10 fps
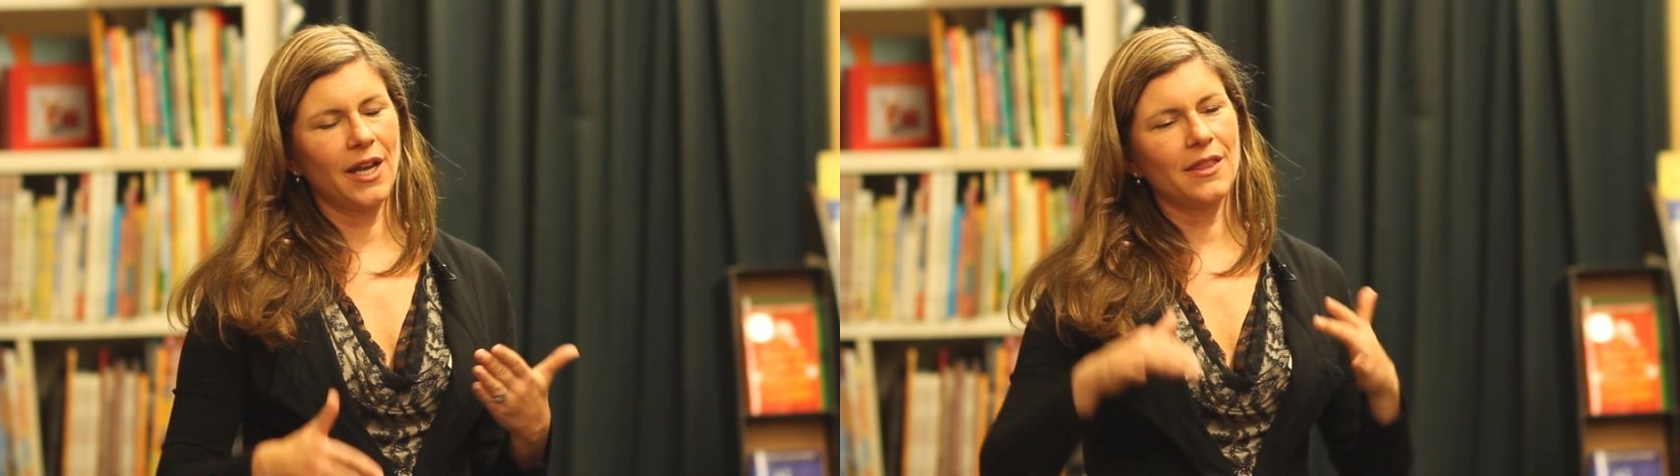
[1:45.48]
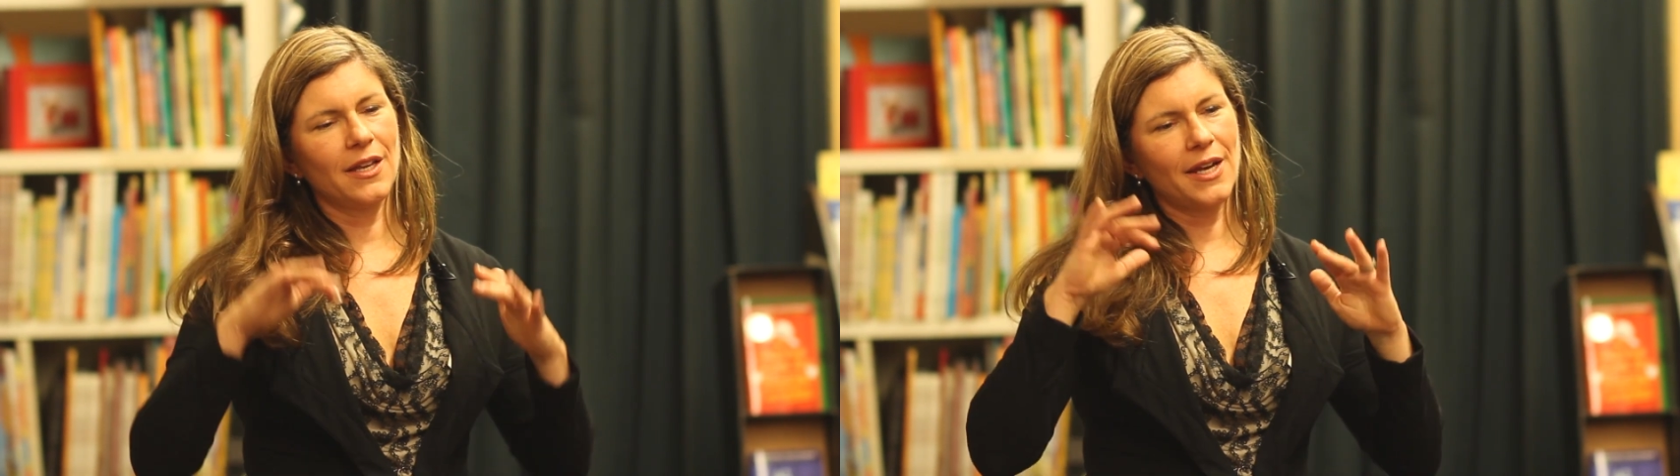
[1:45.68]

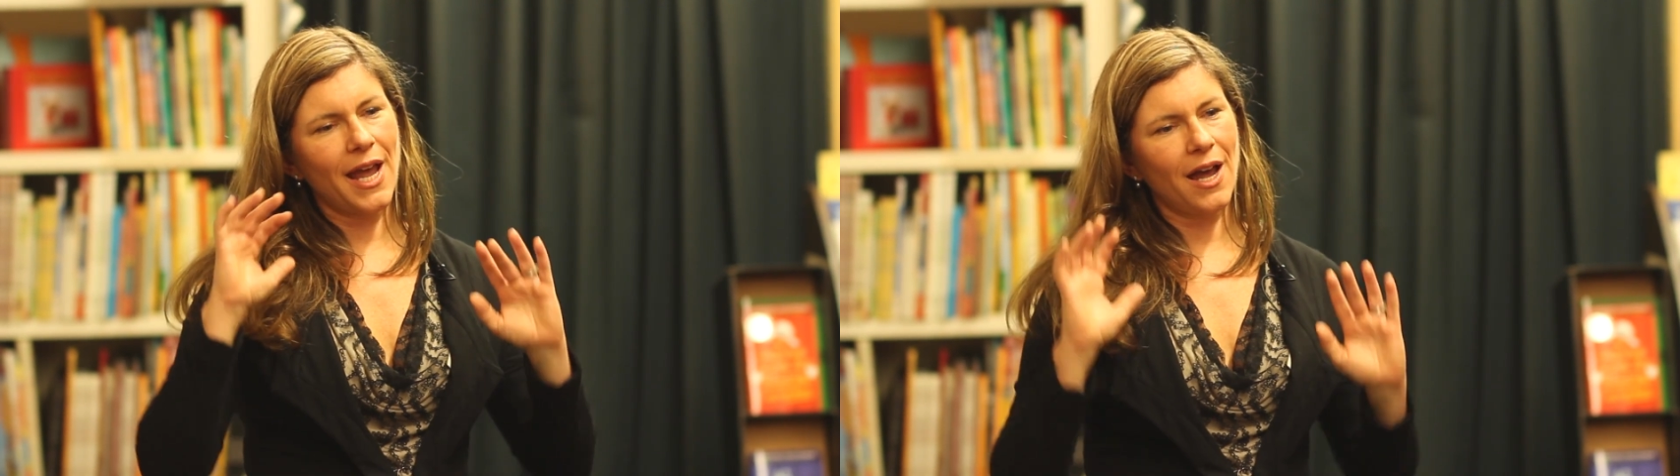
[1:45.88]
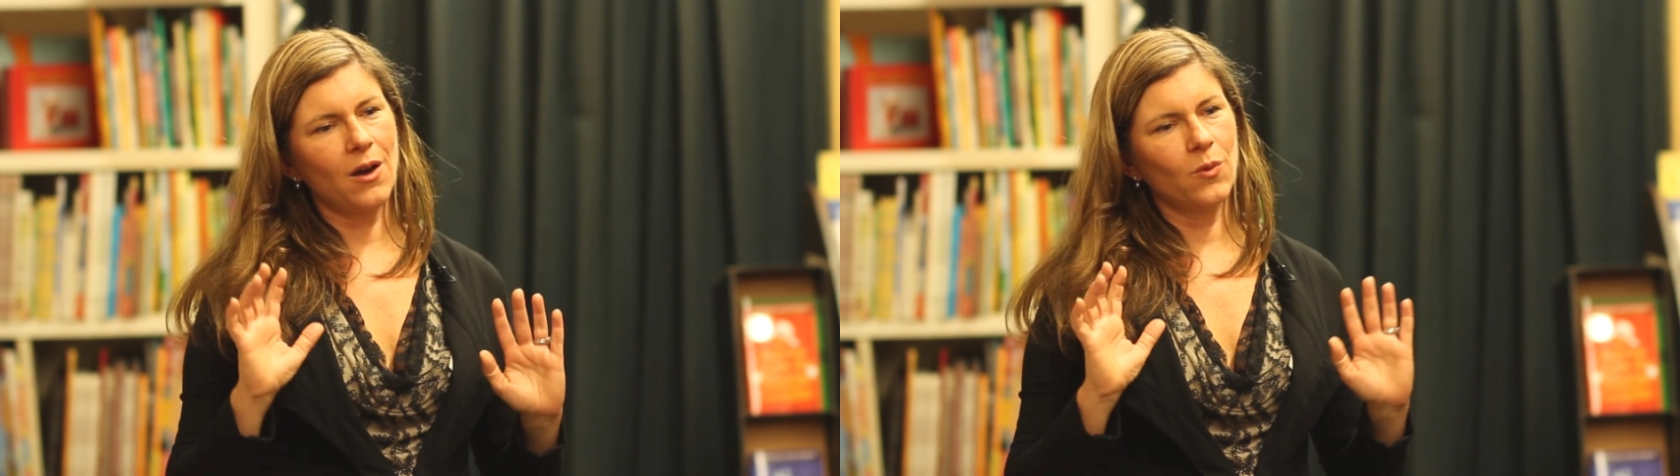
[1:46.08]
and then
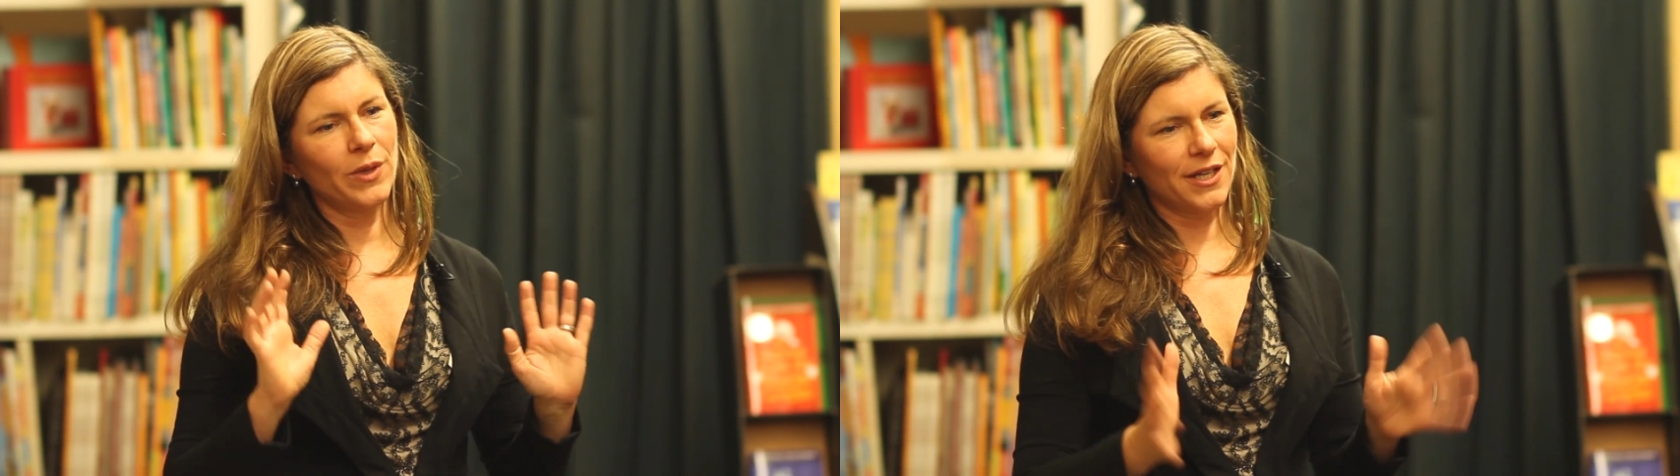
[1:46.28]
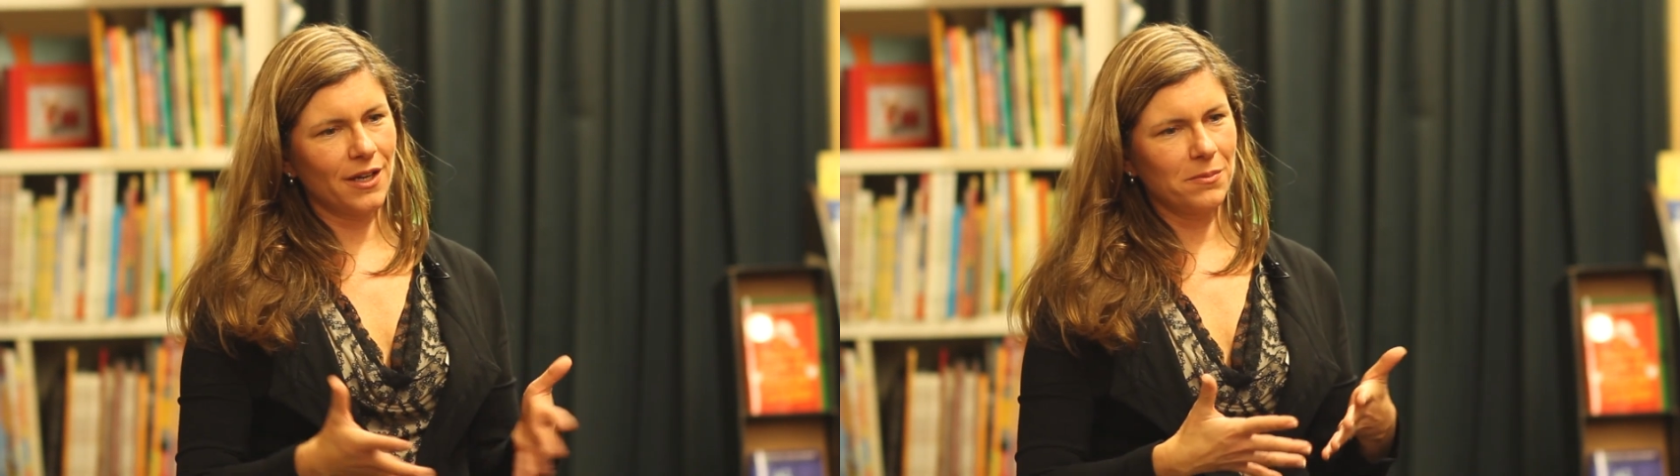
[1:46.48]
how
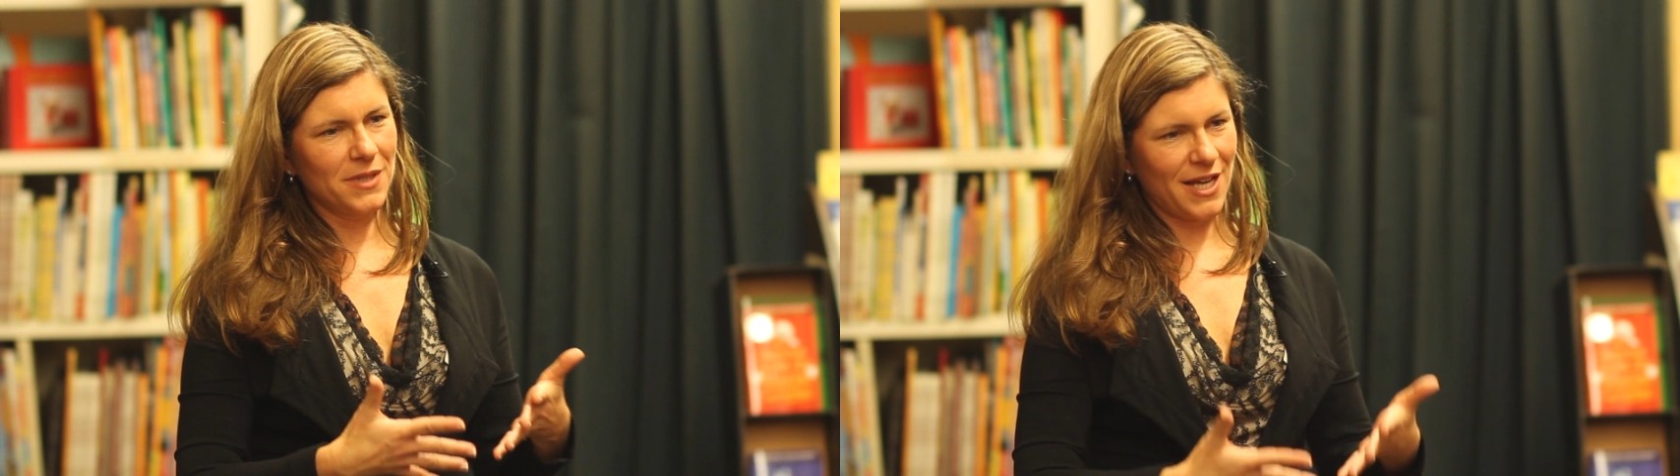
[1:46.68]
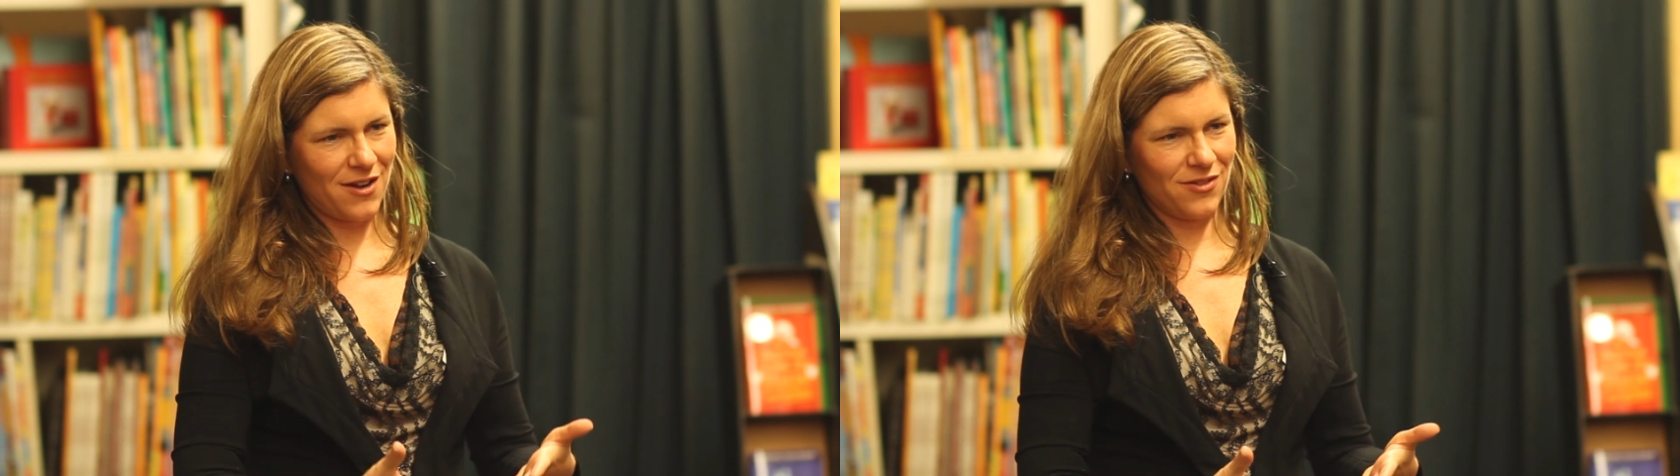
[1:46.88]
we
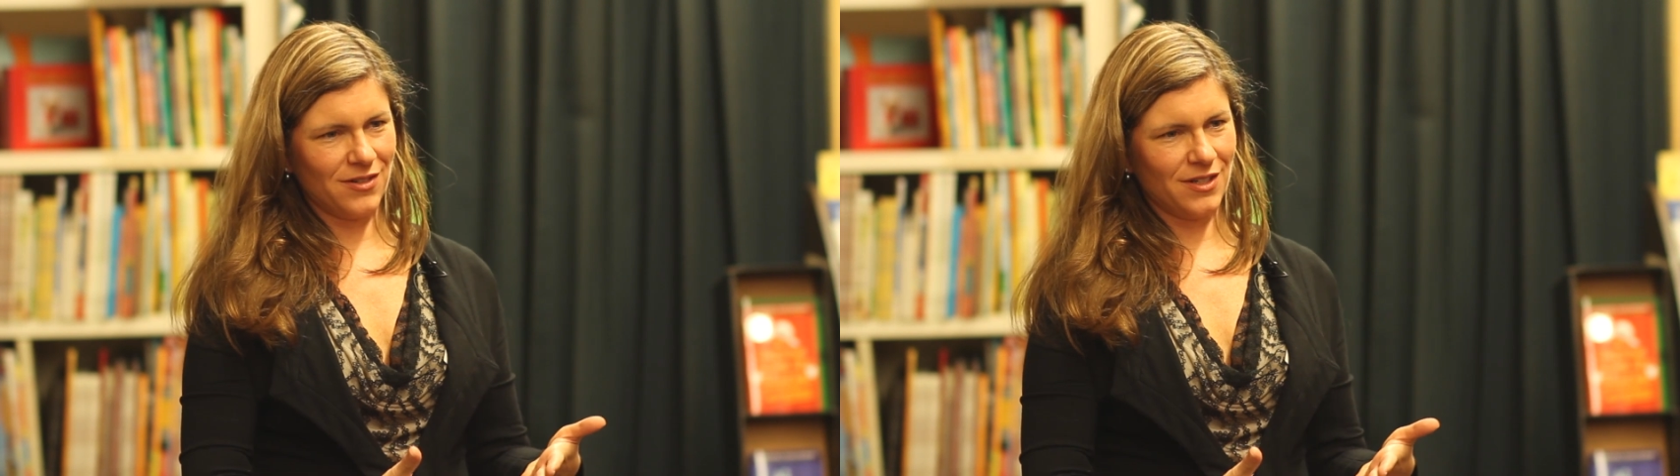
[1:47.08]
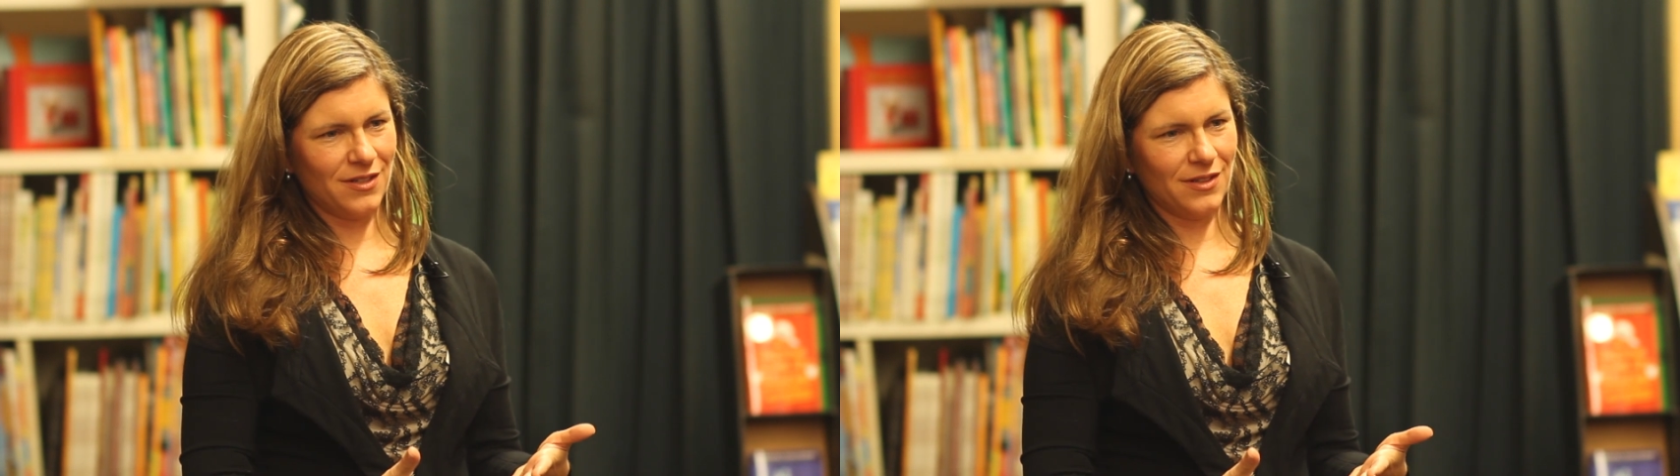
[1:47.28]
come down.